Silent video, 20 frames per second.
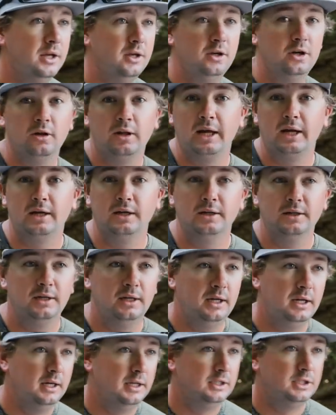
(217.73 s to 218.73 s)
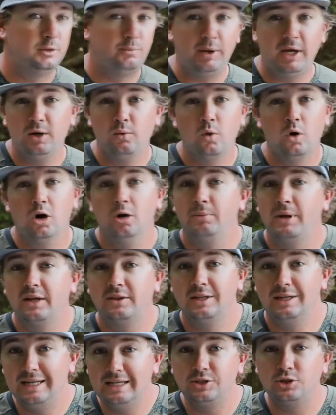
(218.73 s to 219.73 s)
you know, like a speed worm,
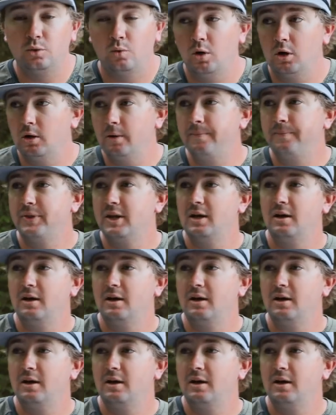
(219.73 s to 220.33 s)
like the ninja worm.